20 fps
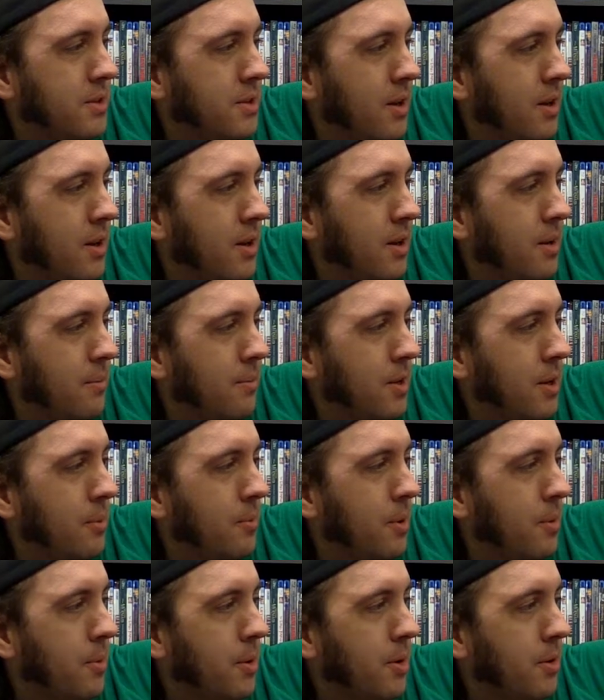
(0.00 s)
on
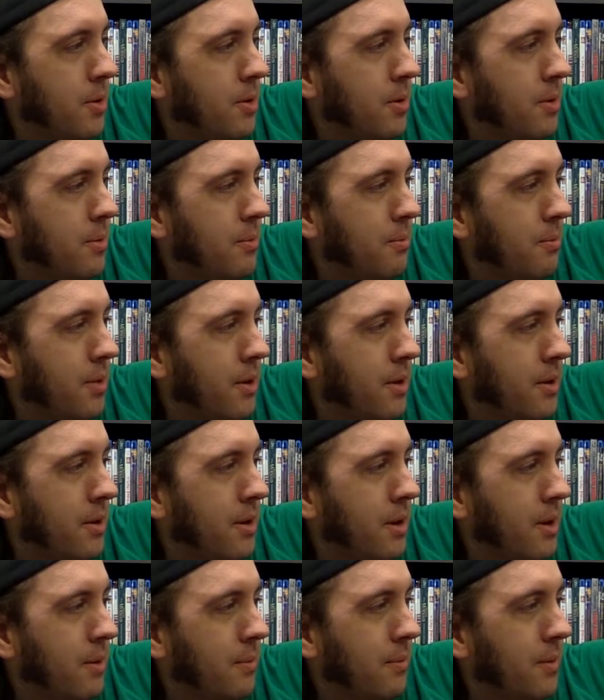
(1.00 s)
demo mode, but
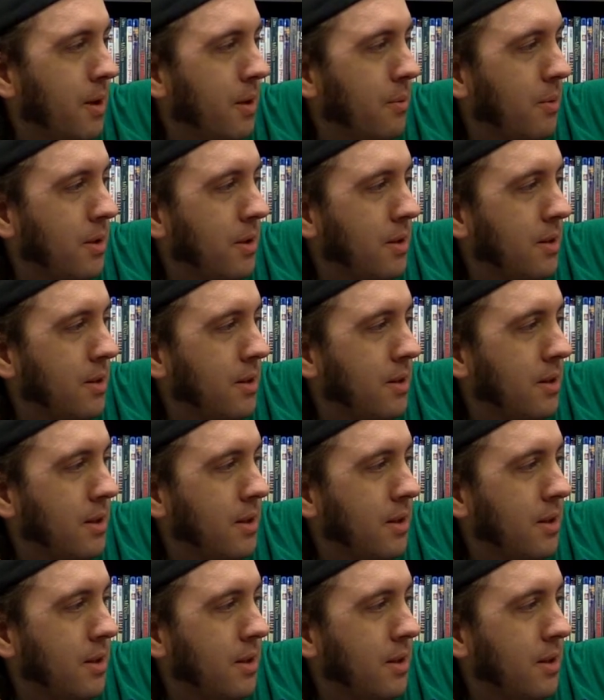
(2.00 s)
yeah, we can